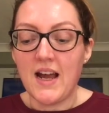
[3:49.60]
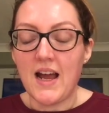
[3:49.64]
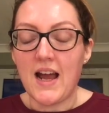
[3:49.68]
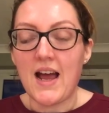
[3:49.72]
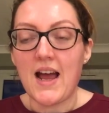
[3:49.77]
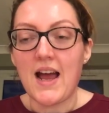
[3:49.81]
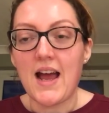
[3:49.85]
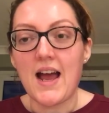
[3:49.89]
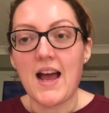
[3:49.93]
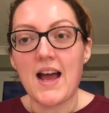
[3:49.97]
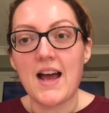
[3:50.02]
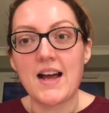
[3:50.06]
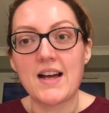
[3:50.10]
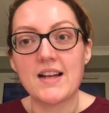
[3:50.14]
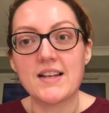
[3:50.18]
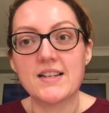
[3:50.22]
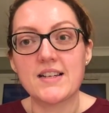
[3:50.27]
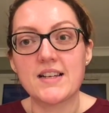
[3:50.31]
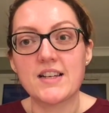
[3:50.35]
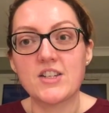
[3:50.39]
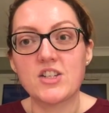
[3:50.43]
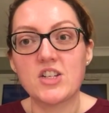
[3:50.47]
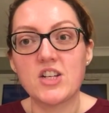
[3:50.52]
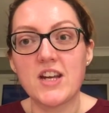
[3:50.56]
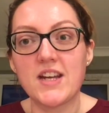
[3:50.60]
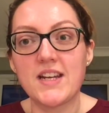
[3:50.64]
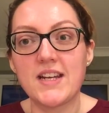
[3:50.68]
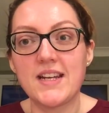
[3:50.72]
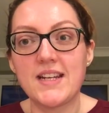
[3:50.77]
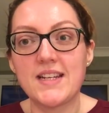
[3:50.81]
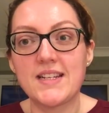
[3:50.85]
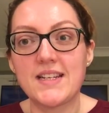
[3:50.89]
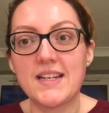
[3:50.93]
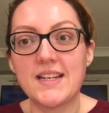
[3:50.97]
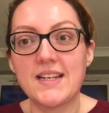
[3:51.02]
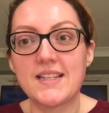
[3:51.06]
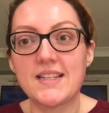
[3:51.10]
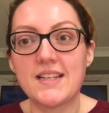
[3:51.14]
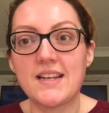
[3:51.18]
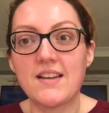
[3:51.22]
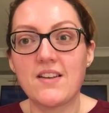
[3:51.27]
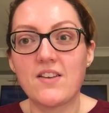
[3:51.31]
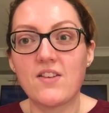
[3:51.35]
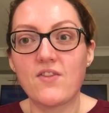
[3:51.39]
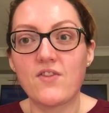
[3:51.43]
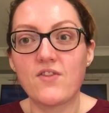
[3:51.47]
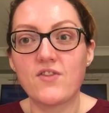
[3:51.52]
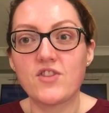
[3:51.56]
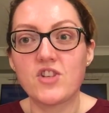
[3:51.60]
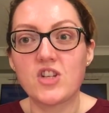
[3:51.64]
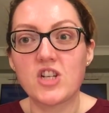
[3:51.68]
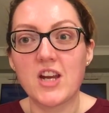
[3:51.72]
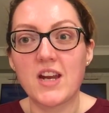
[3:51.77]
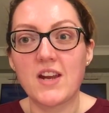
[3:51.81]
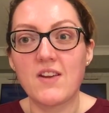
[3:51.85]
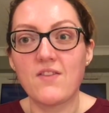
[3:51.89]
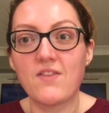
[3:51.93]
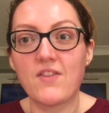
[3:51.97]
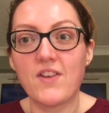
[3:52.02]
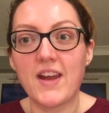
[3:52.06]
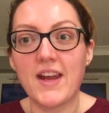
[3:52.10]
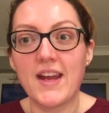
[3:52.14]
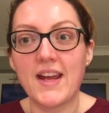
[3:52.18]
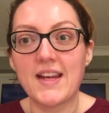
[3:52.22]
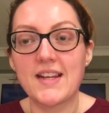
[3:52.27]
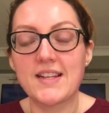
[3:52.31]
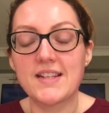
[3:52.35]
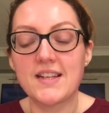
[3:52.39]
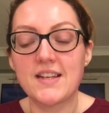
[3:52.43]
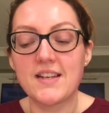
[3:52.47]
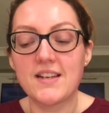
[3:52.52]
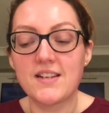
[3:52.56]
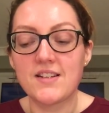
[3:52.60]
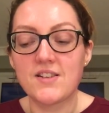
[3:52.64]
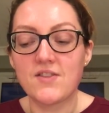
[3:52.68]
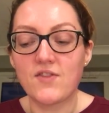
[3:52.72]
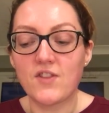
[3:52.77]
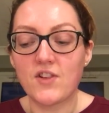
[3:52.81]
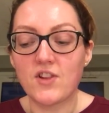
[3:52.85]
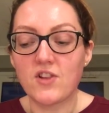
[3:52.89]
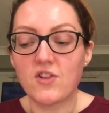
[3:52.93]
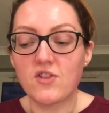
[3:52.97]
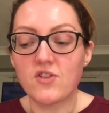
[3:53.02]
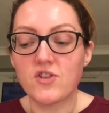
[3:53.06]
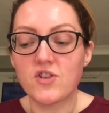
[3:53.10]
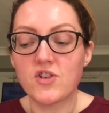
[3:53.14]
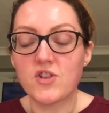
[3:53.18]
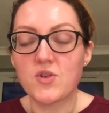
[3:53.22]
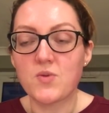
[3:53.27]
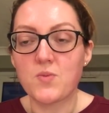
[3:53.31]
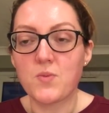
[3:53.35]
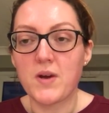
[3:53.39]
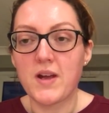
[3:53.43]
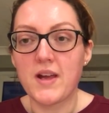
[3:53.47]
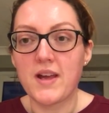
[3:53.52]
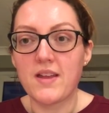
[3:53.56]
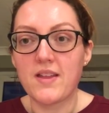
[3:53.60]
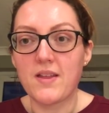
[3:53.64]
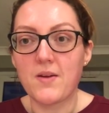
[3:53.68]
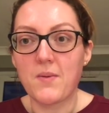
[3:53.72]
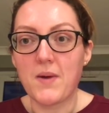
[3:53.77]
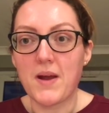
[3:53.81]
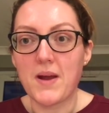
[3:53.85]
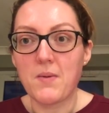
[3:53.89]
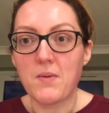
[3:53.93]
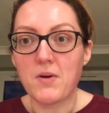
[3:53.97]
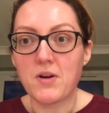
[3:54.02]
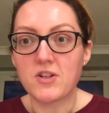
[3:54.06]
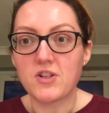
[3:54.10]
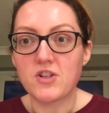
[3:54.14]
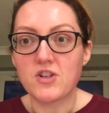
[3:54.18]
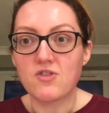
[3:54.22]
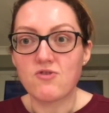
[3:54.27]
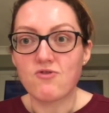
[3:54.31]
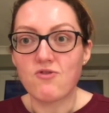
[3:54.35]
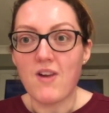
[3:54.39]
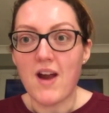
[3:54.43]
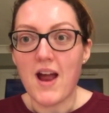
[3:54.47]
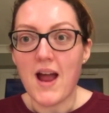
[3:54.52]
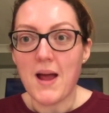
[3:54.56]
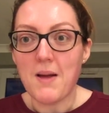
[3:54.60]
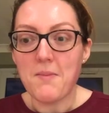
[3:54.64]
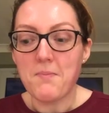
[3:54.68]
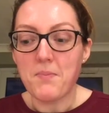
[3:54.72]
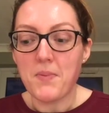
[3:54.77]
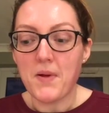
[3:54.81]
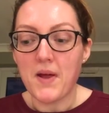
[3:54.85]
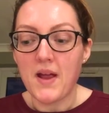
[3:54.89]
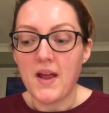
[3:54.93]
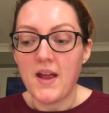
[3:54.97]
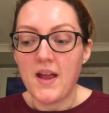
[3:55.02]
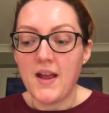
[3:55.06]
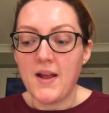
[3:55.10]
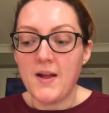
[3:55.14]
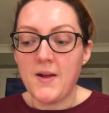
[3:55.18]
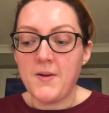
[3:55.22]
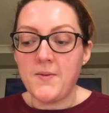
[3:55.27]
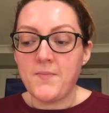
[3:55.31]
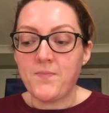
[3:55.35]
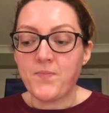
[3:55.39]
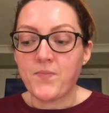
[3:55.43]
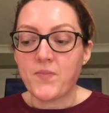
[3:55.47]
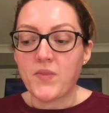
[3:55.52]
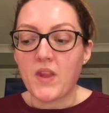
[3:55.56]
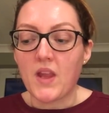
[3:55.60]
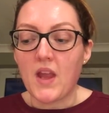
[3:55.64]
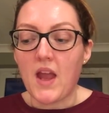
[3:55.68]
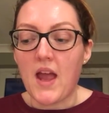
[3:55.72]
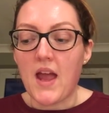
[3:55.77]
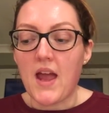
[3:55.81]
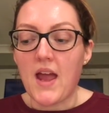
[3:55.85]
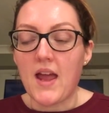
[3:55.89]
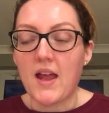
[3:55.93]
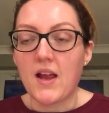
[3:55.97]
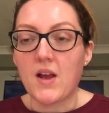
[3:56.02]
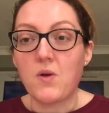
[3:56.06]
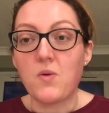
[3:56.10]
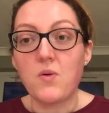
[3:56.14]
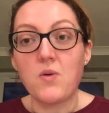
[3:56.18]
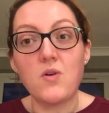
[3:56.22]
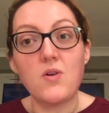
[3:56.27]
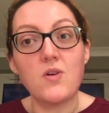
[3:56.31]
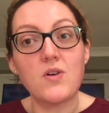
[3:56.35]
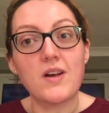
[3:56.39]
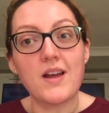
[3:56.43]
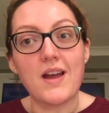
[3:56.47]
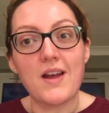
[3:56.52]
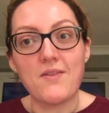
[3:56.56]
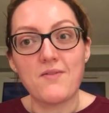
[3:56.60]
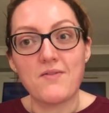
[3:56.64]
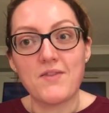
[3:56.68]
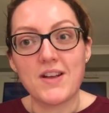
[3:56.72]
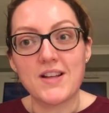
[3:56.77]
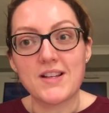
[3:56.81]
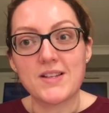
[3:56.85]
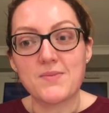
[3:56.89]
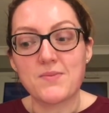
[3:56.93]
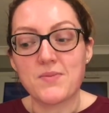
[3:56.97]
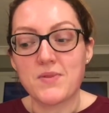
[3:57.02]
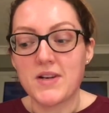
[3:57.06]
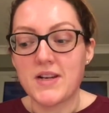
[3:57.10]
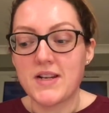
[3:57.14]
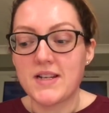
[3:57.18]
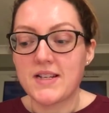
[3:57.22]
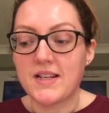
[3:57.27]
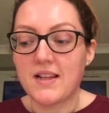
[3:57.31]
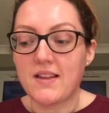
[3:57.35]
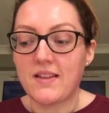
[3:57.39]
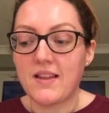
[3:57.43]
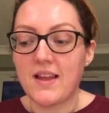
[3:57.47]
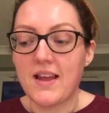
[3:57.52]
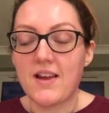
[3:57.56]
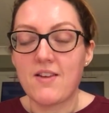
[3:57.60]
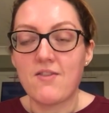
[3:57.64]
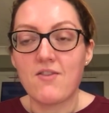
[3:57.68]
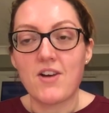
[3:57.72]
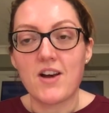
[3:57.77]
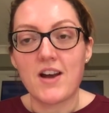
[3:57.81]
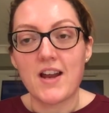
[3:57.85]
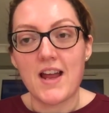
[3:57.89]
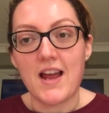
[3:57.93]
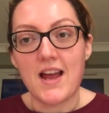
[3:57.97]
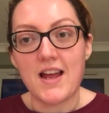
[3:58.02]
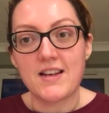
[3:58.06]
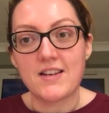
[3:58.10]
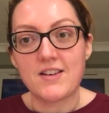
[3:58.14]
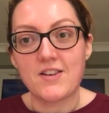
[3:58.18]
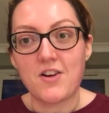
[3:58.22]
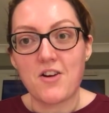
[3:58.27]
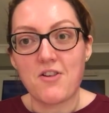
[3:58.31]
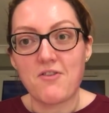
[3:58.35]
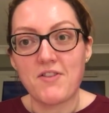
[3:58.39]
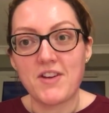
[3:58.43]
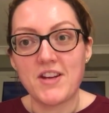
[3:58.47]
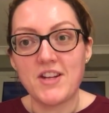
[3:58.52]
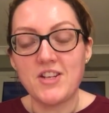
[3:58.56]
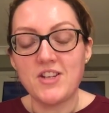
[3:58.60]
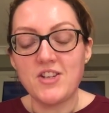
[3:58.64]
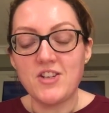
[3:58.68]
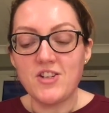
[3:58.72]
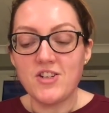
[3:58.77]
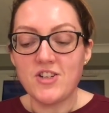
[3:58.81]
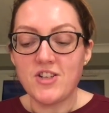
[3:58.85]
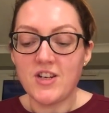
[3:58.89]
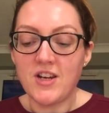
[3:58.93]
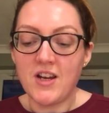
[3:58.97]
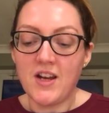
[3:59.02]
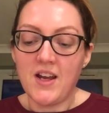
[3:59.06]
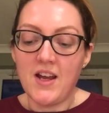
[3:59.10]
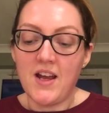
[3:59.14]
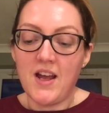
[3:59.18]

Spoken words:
I had JD Seasonings chicken fajitas for lunch with a Weight Watchers wrap, quark and raspberries, and later on I had an orange.